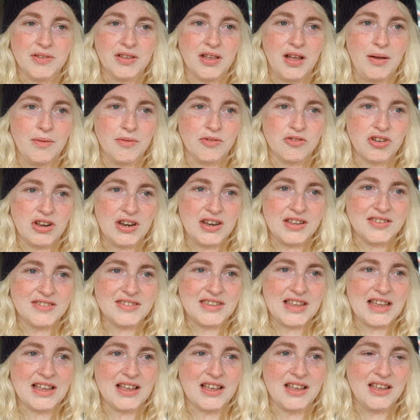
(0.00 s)
I'm trying to
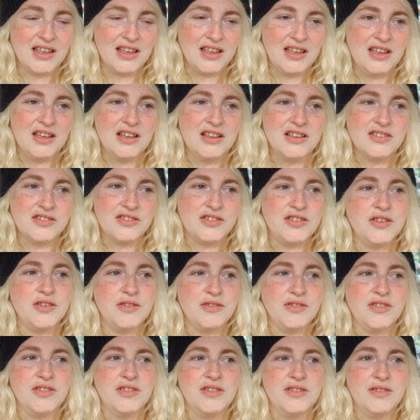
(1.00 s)
stick
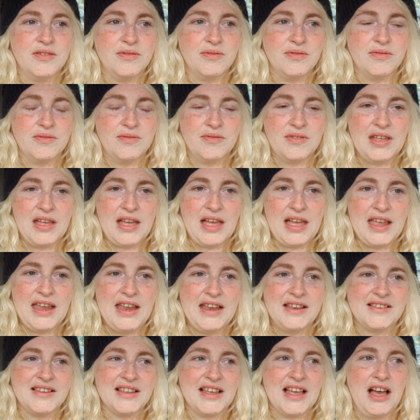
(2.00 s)
to
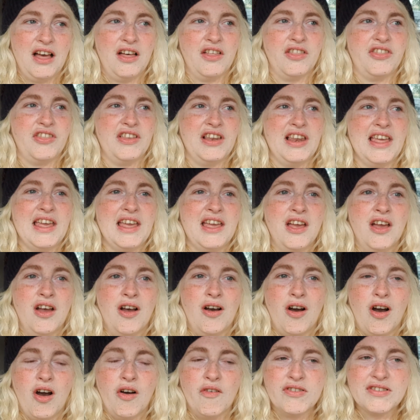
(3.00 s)
eating healthily.
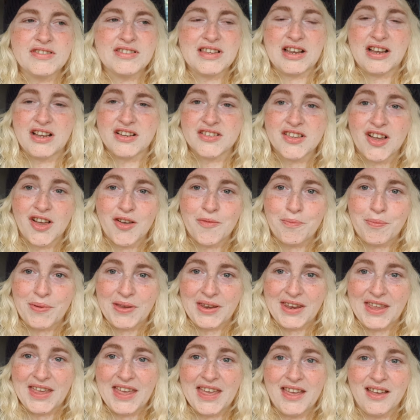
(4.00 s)
Obviously, because I've
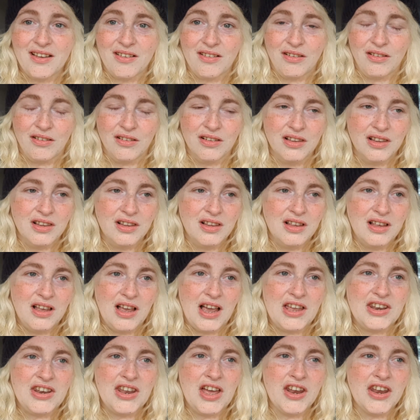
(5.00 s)
been ill
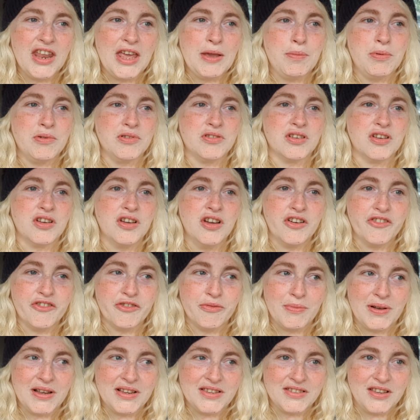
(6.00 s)
and unable to cook for
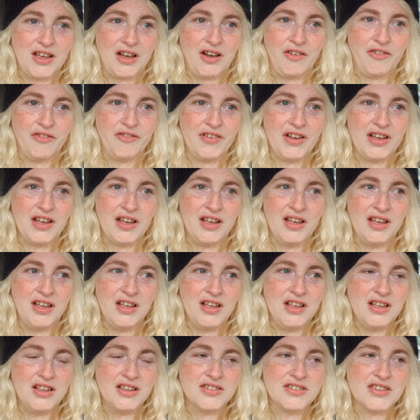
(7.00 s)
myself,
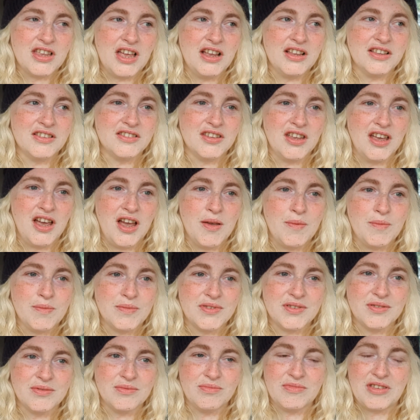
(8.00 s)
certain
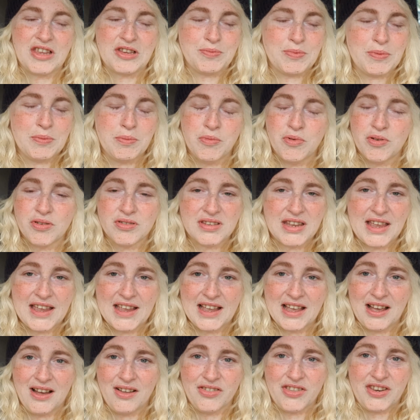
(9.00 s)
times there's been more
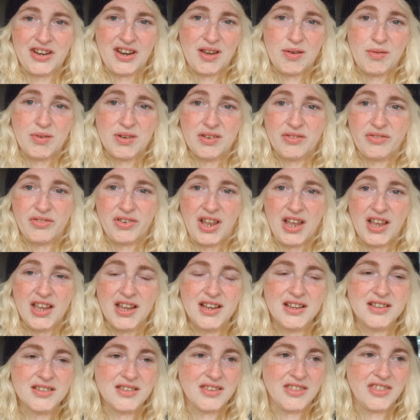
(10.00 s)
takeout than I would have
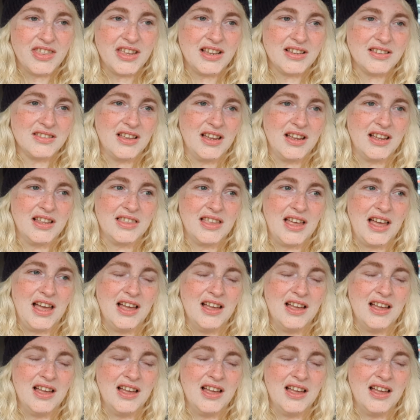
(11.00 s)
liked and things like that.